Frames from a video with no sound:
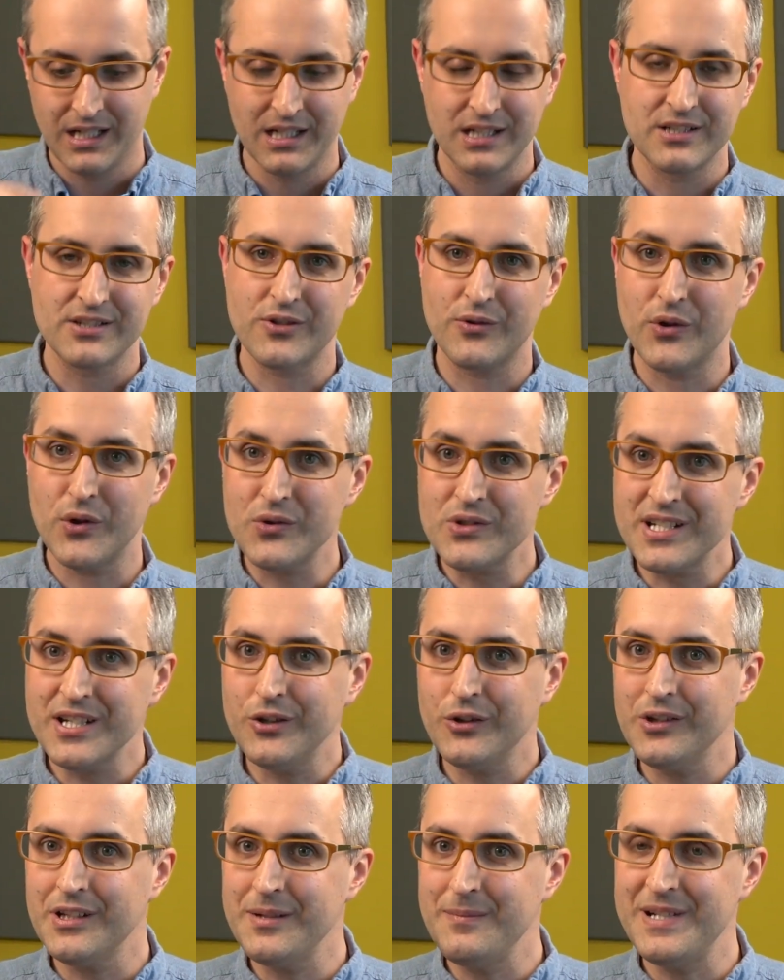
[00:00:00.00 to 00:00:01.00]
So those can
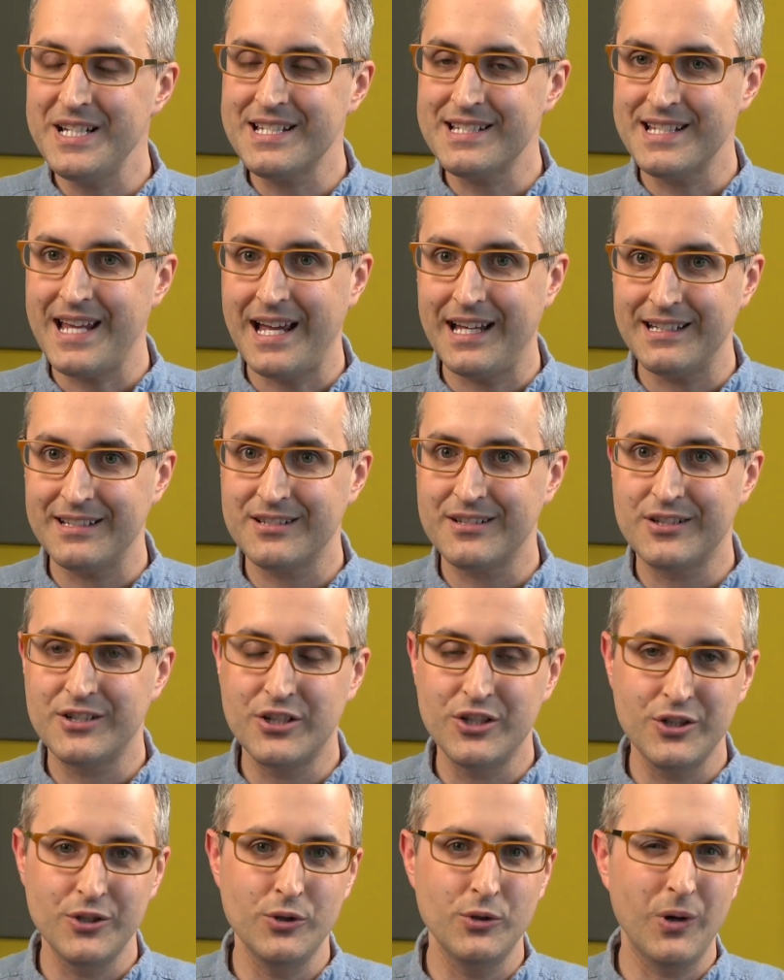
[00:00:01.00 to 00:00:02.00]
only be set
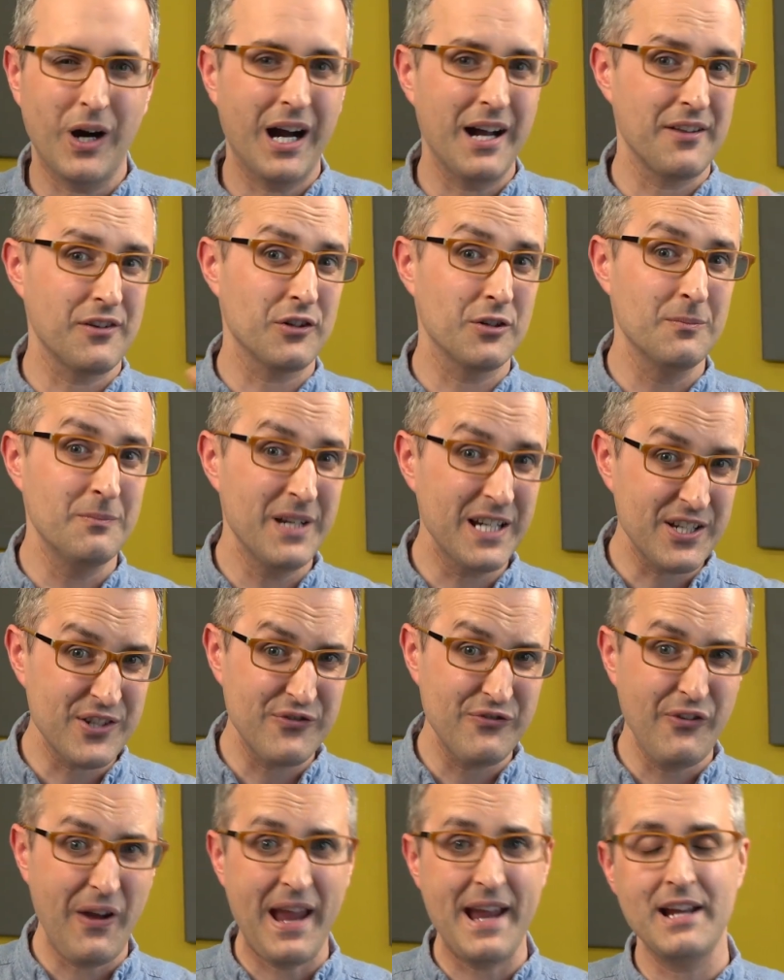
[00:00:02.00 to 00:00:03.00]
to either a mix
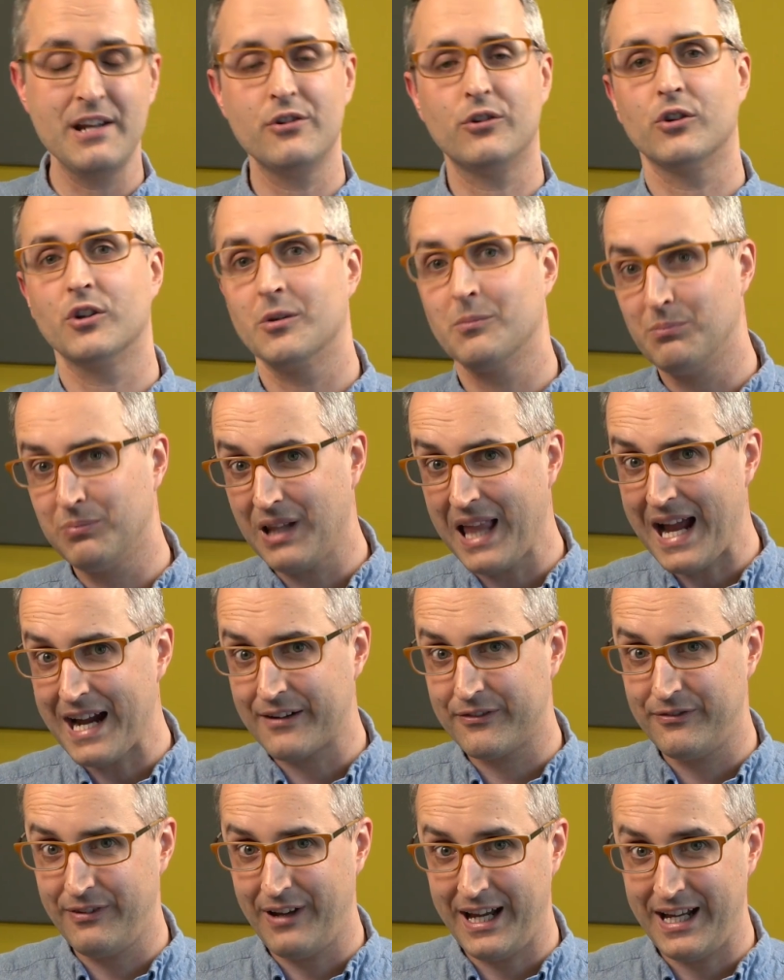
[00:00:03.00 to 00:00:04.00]
fade or a black
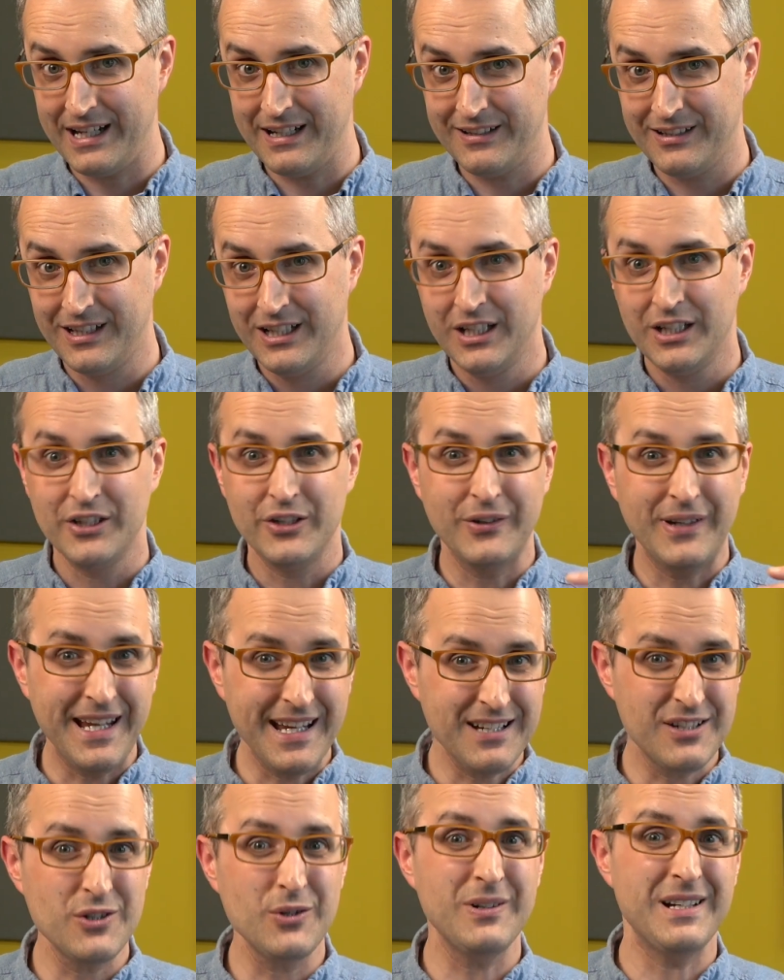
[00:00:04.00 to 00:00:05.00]
fade. You can't
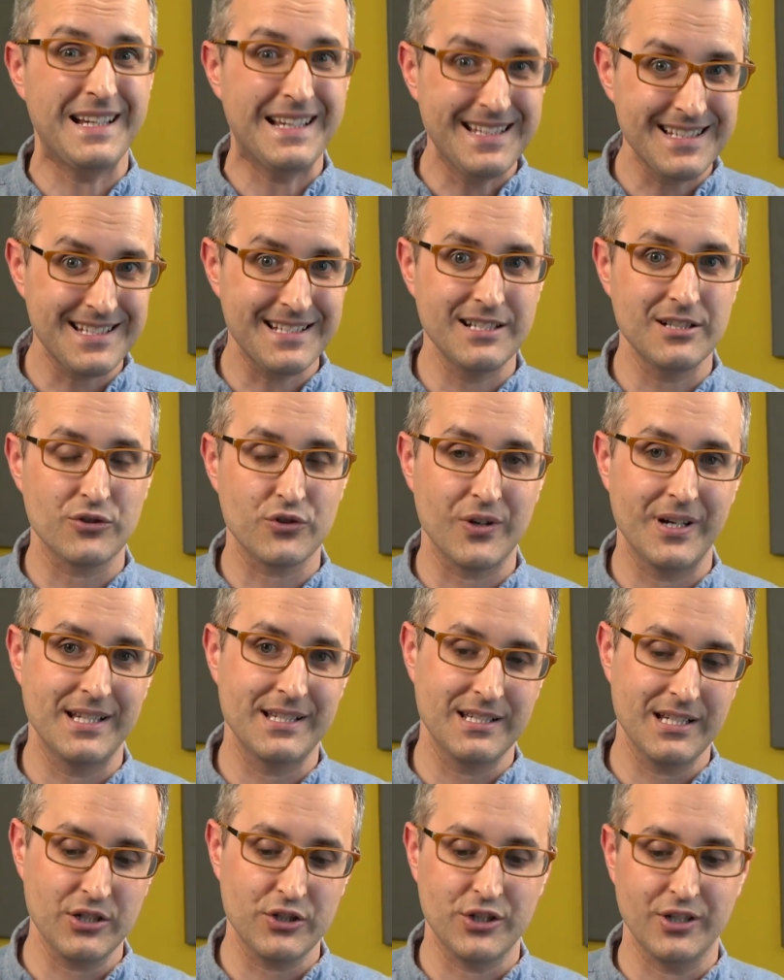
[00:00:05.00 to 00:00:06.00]
do an instant
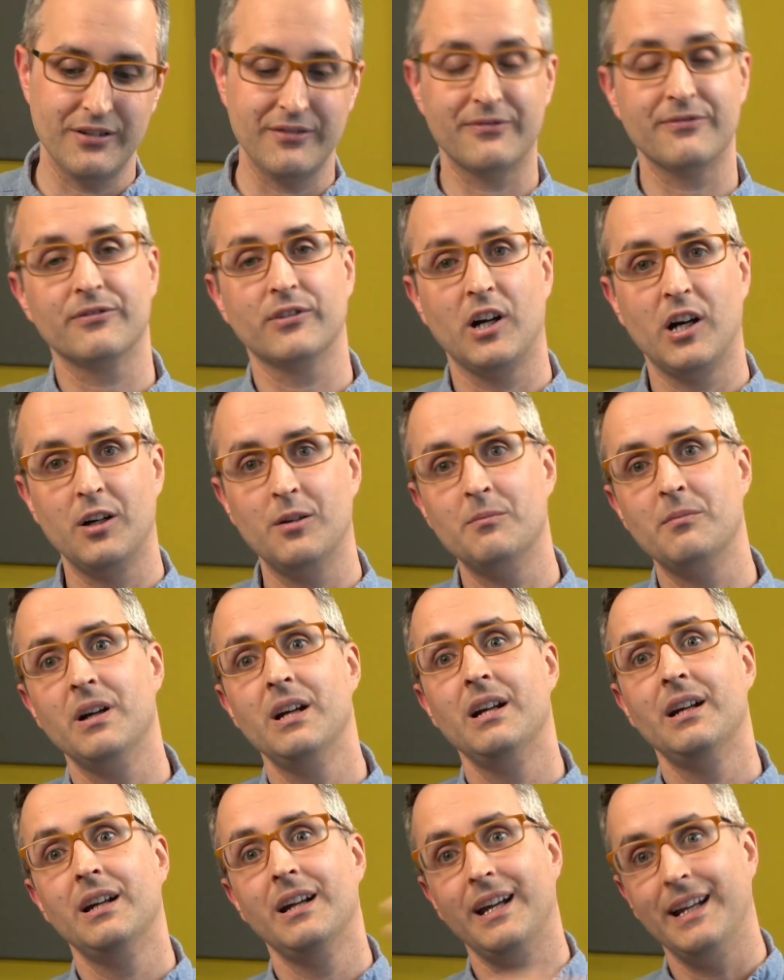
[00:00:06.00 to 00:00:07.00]
transition from
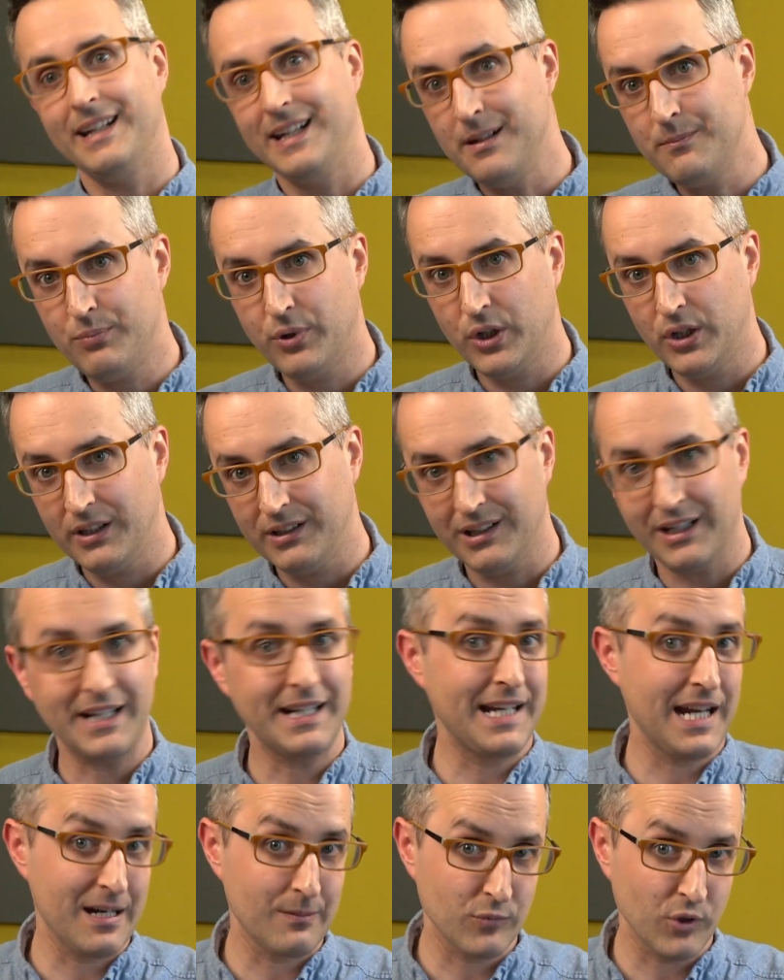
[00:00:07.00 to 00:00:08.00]
an input like
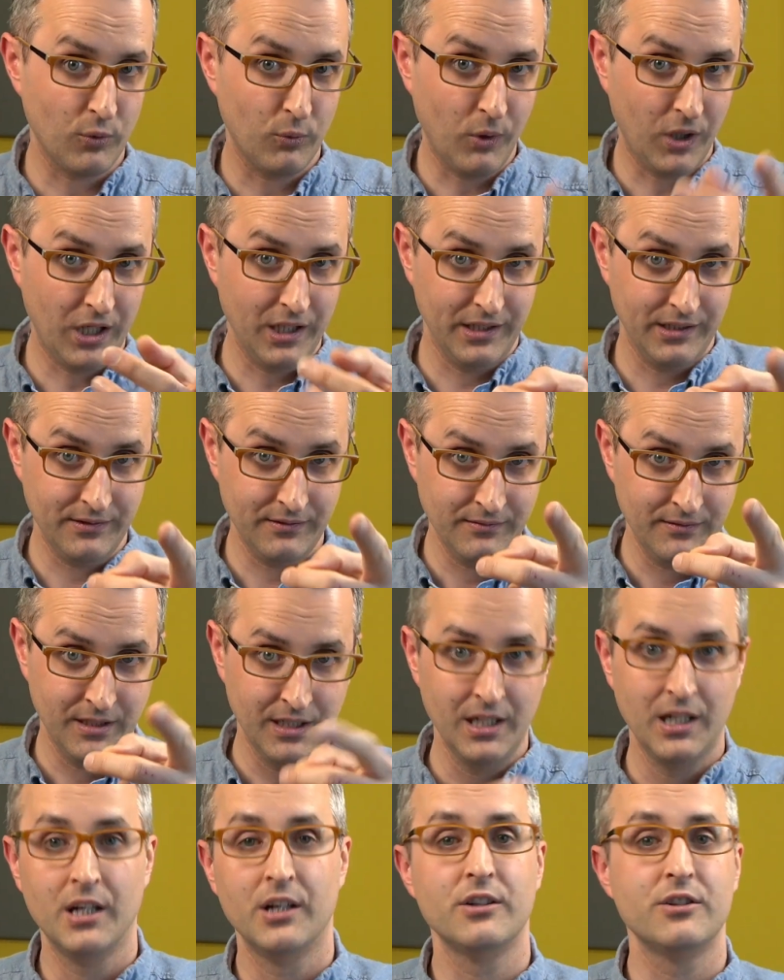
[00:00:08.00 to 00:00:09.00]
camera 1
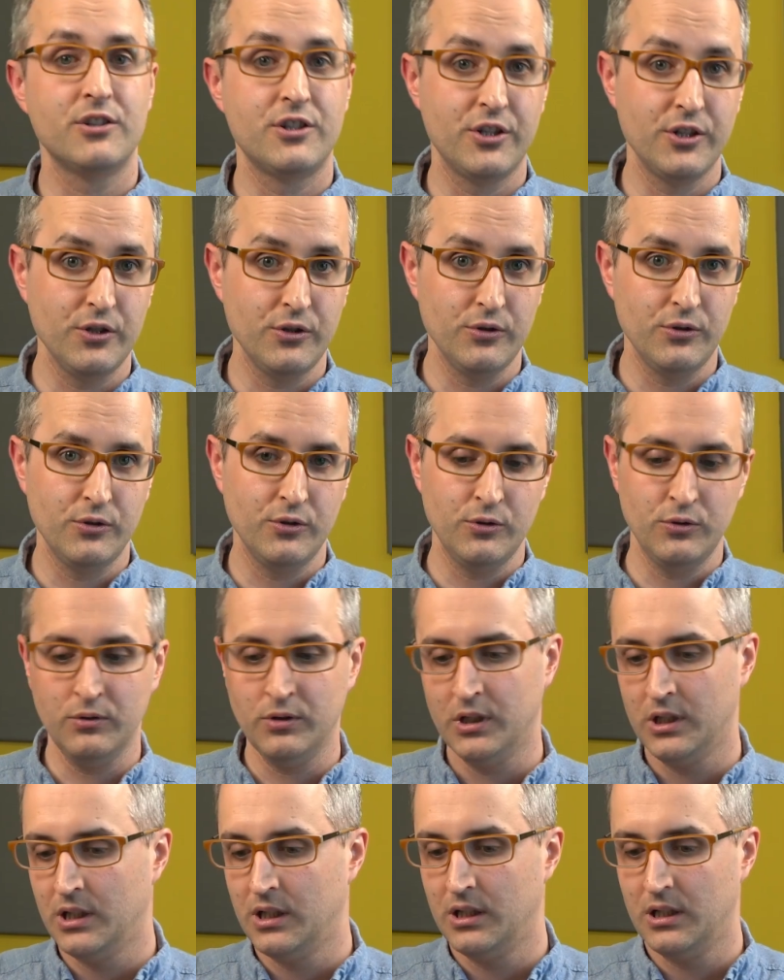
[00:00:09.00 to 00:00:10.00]
to
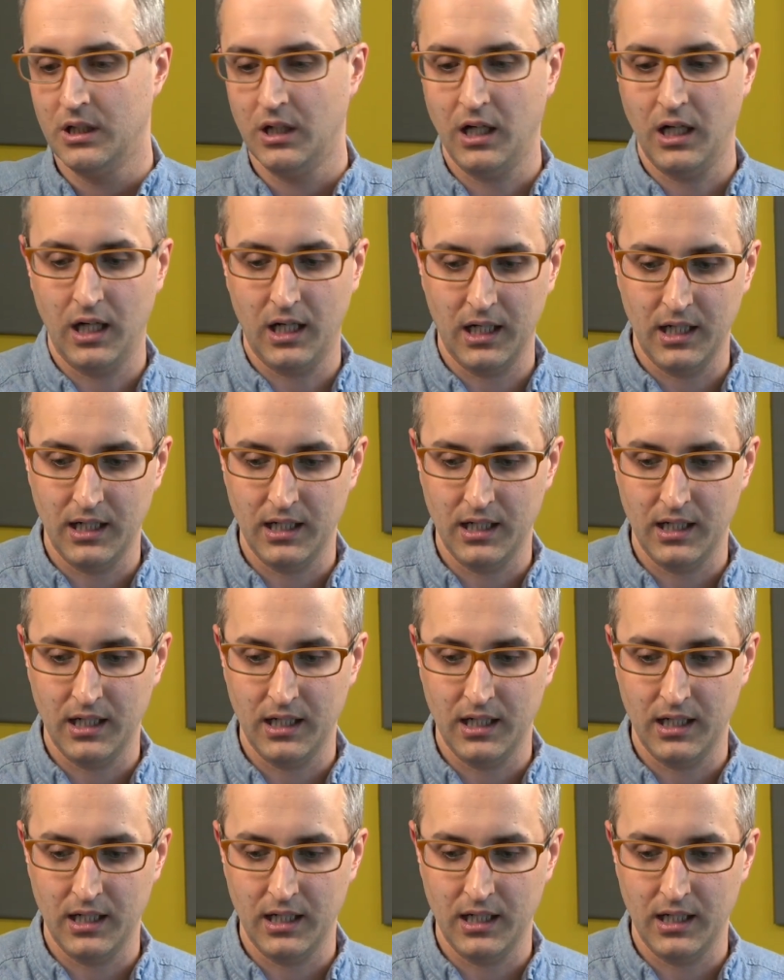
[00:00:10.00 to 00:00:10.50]
a